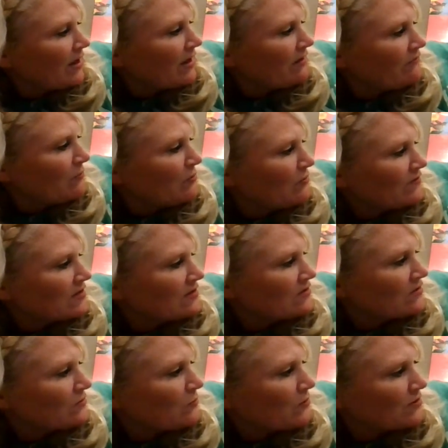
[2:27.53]
have moved into
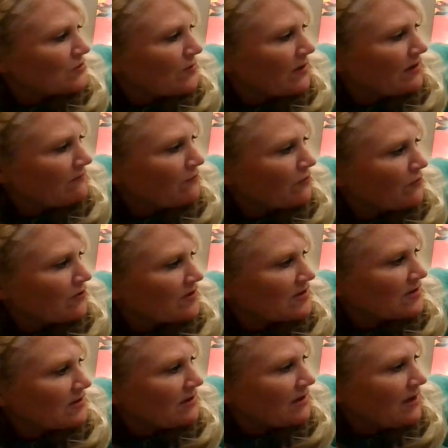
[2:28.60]
the world's
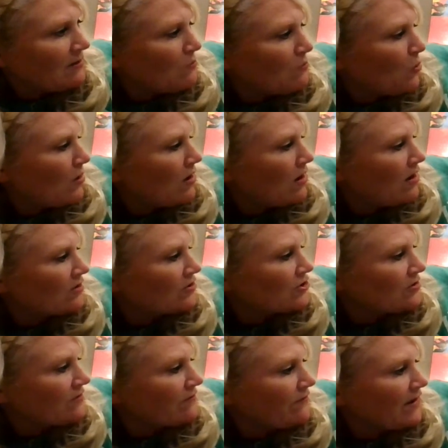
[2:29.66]
rainforests, and more are
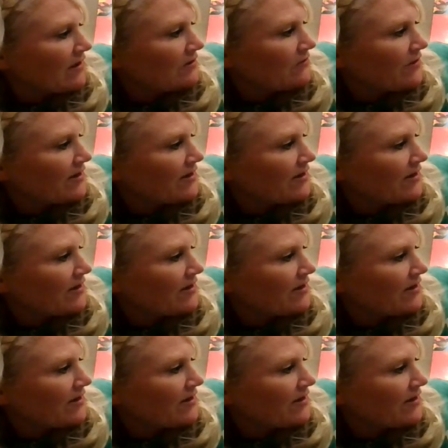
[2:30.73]
sure to follow.